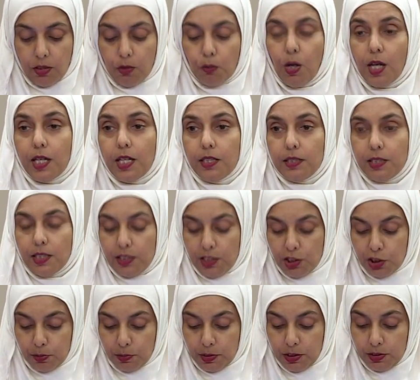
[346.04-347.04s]
what are the
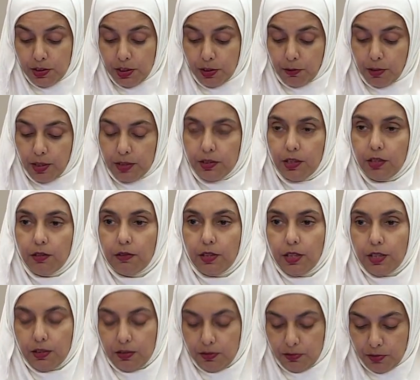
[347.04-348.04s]
eligibility
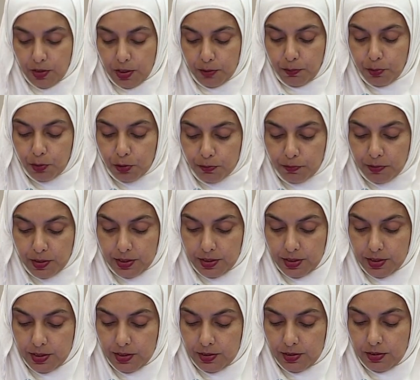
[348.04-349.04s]
criteria for approved
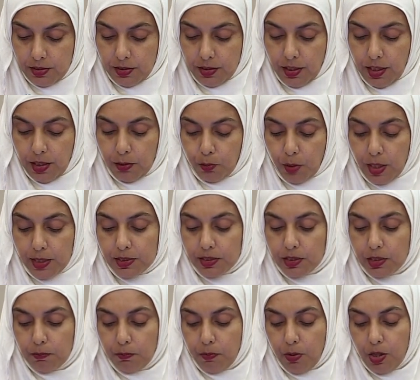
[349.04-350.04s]
persons and what
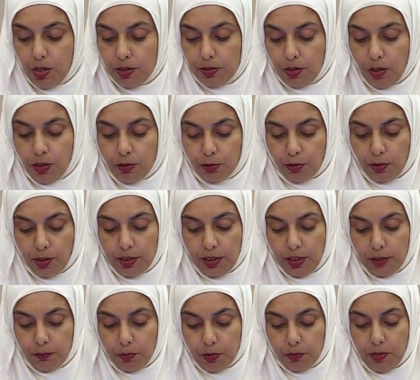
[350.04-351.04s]
support or
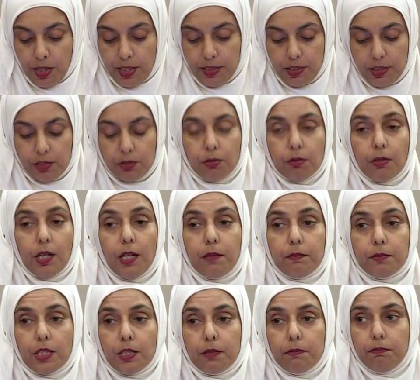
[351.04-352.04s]
training provided to
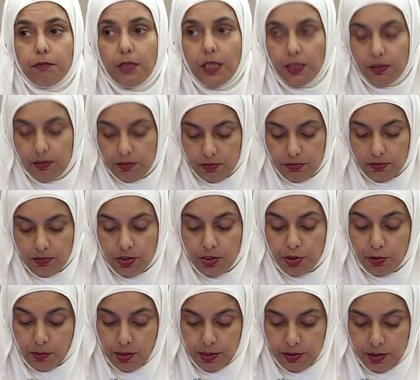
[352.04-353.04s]
help them meet
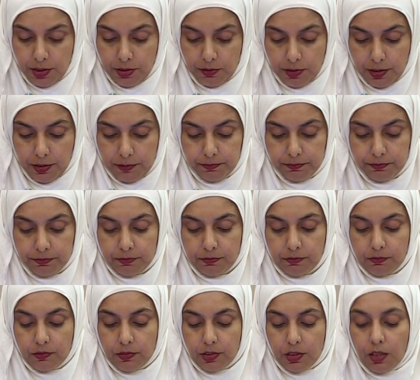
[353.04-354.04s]
these criteria?
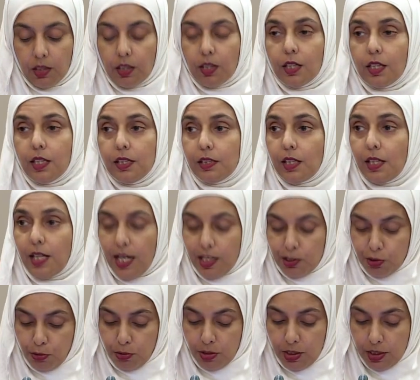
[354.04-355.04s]
In the
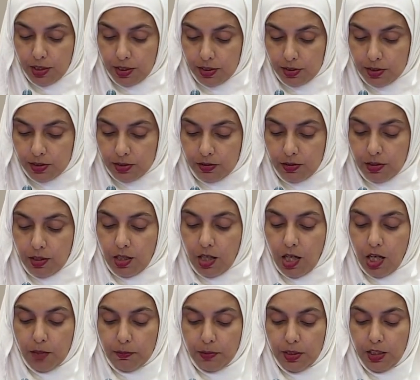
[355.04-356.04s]
last three years,
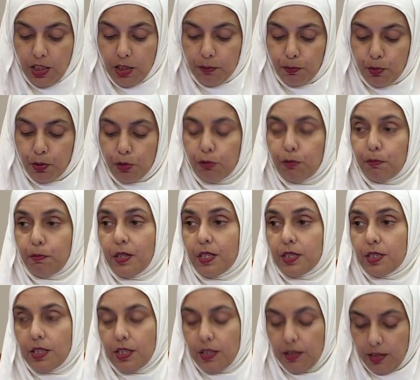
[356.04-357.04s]
how many approved
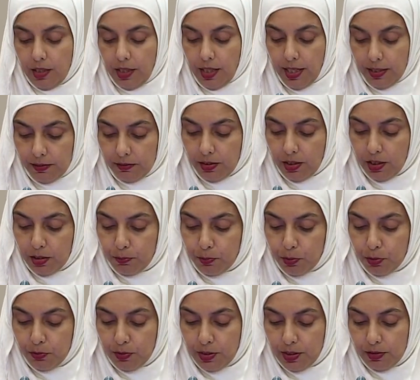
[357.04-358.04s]
persons had their
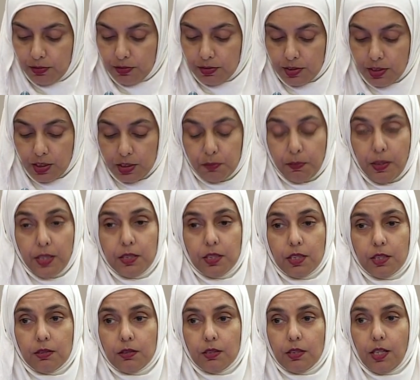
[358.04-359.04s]
approval
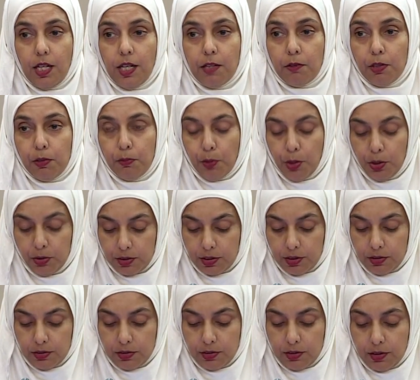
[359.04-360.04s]
suspended and revoked
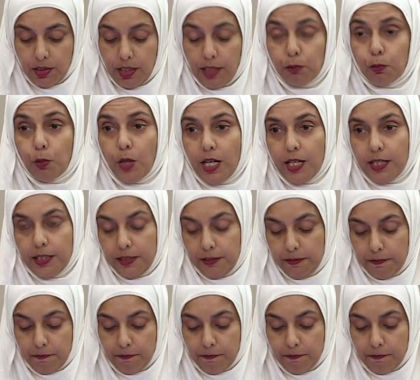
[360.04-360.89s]
and why?